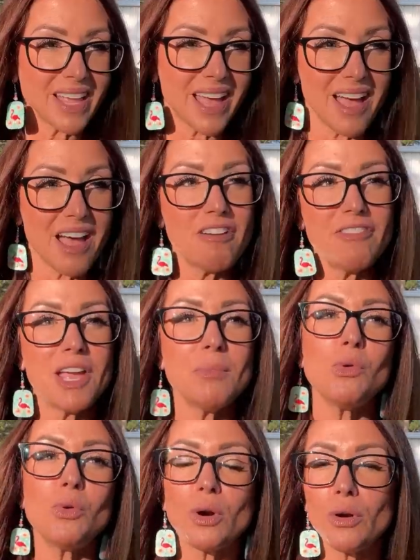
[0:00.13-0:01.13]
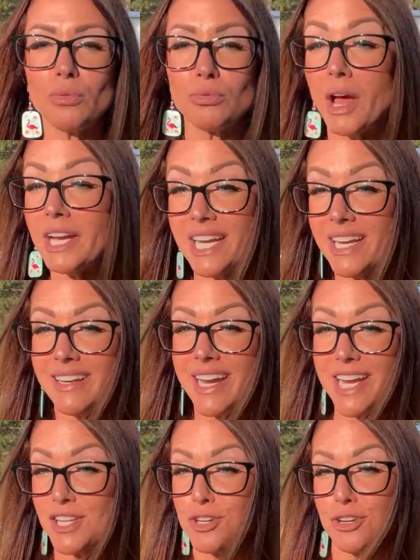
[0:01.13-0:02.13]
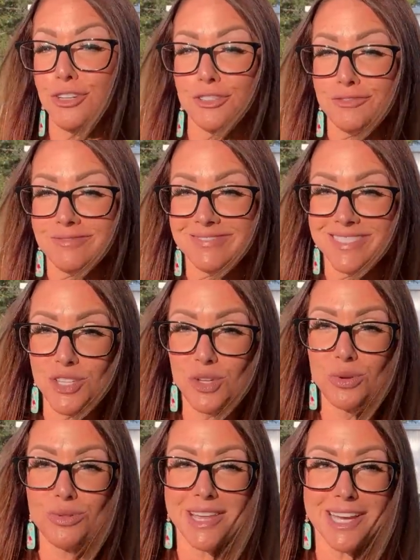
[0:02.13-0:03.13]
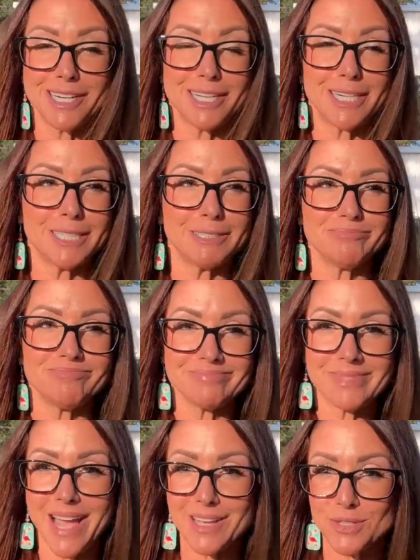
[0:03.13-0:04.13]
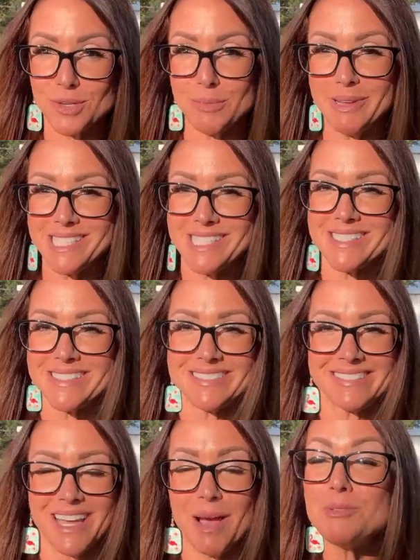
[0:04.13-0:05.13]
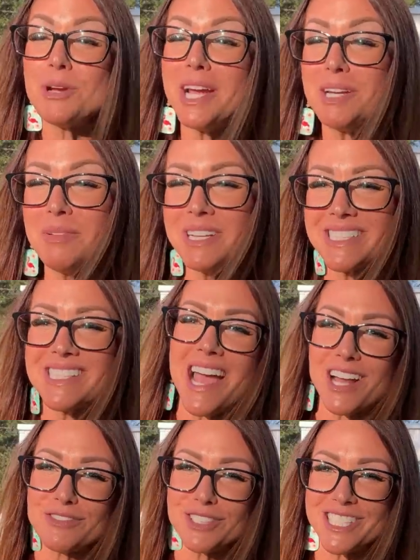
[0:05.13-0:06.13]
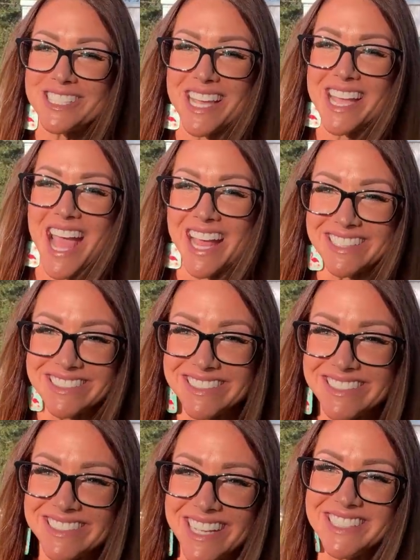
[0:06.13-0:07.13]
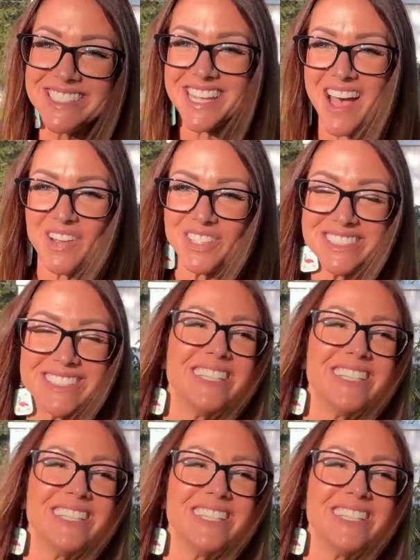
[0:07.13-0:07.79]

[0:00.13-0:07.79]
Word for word: have a more runny nature to their excrement. I'm trying to be as tactful as I can. Can you tell?